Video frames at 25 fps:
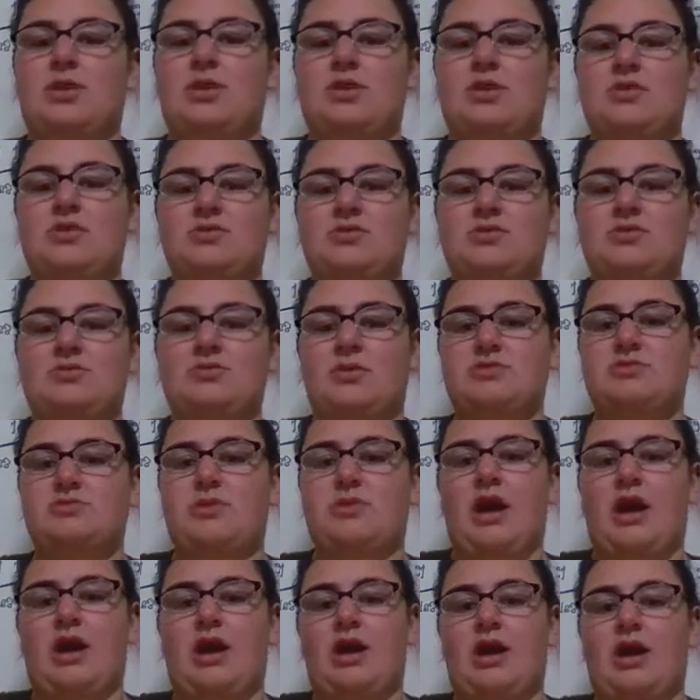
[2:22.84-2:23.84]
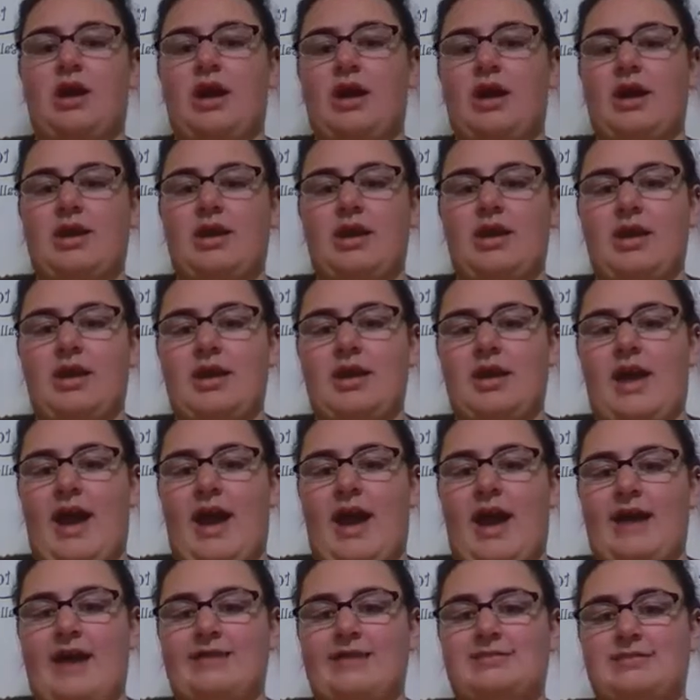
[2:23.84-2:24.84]
books where it
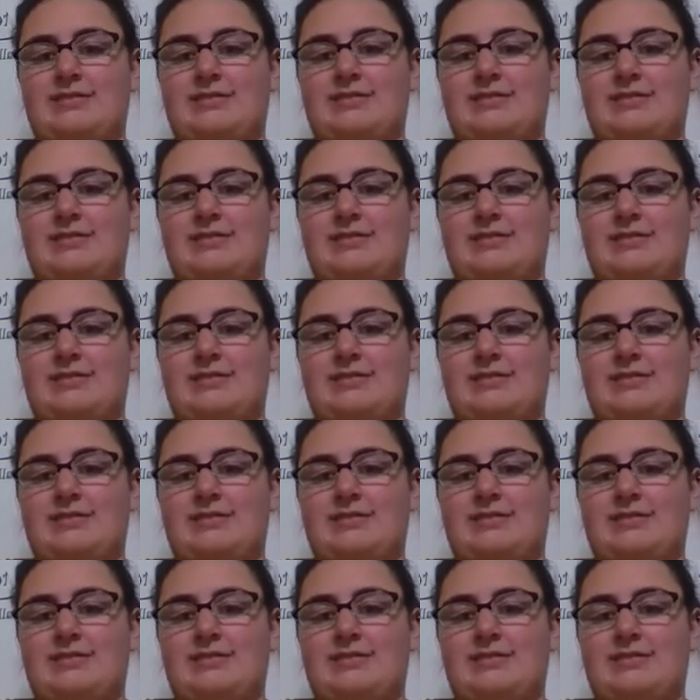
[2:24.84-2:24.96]
has